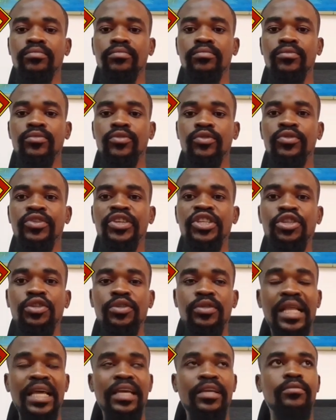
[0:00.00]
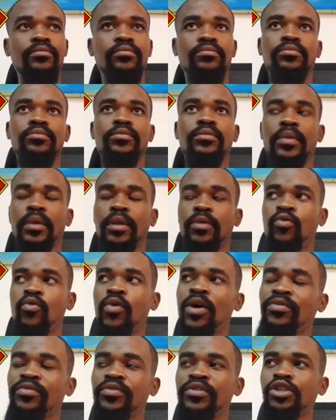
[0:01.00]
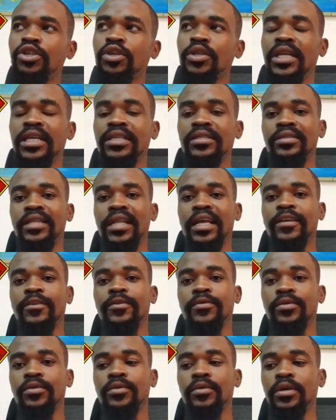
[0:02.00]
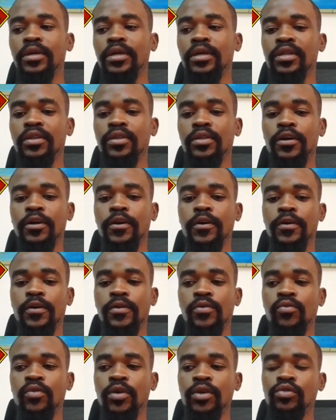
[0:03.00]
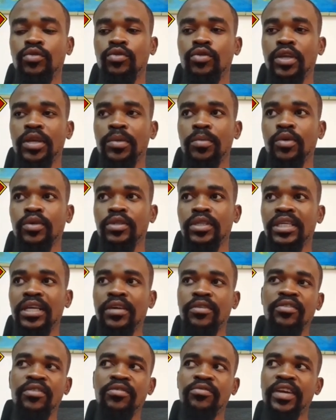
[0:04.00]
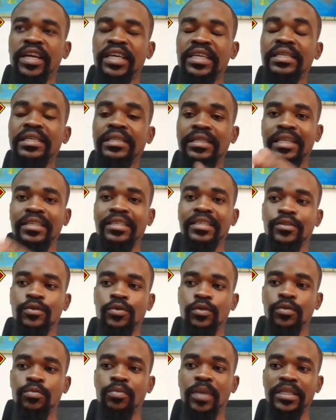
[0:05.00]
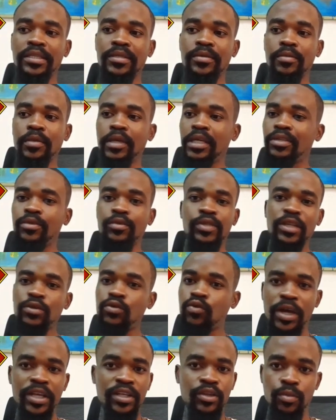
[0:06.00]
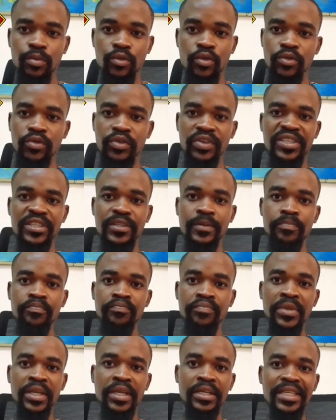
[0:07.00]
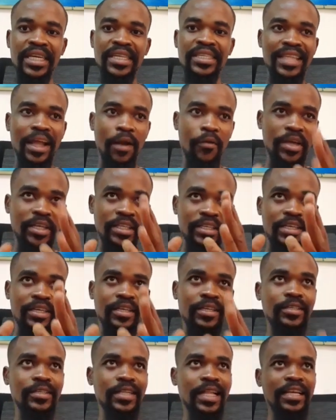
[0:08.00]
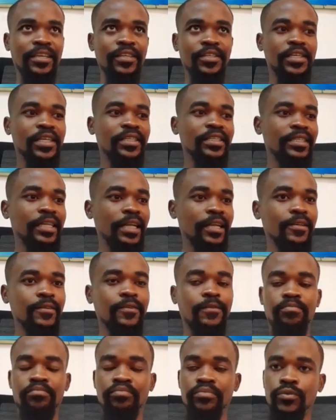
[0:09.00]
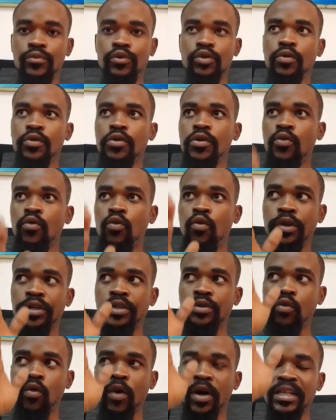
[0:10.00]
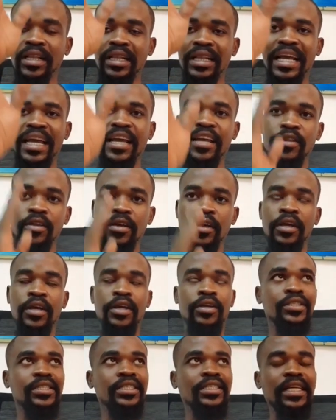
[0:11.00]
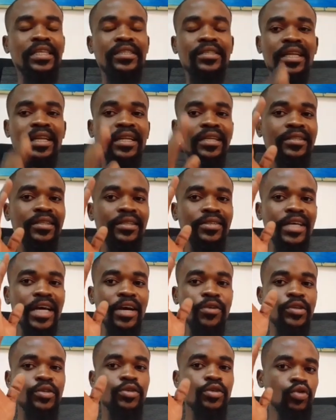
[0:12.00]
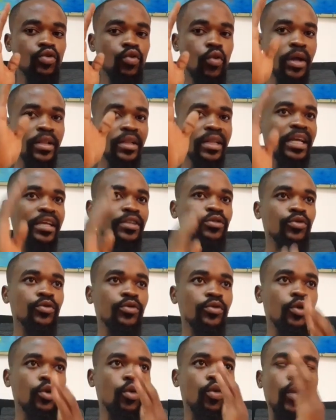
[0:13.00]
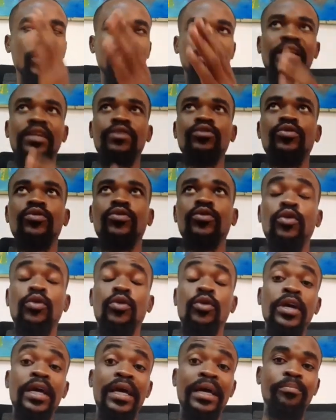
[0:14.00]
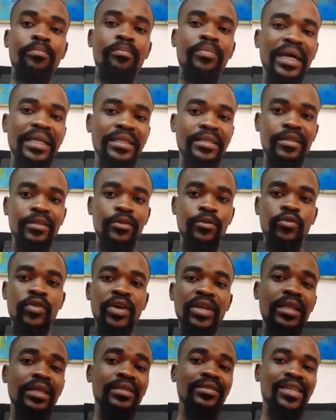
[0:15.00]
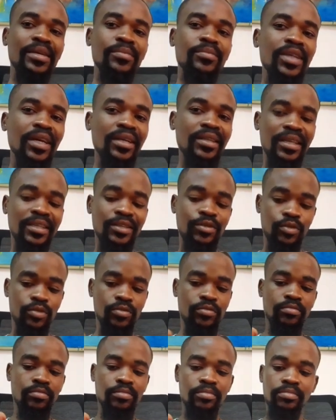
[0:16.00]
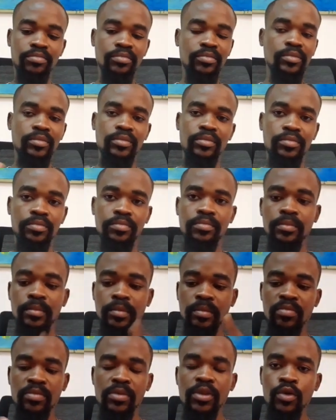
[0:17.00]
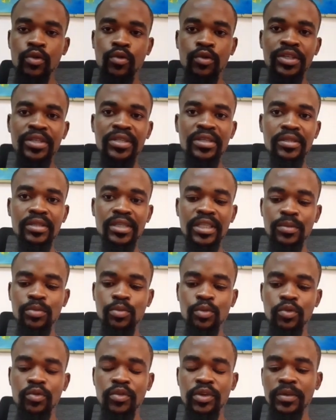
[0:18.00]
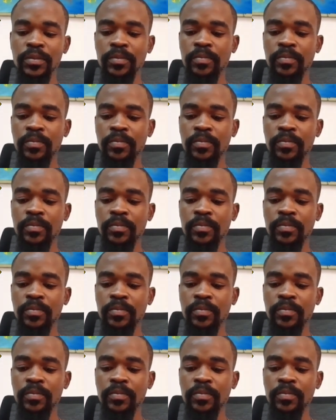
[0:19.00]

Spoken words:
vision. Like, one vision is like in when you talk about Kevin Feige, that is good, but he doesn't write the movies. It's just directing. It's like it's just telling, you know, what line. It's just telling the directors what line to follow. But the fact that James Gunn has written this movie,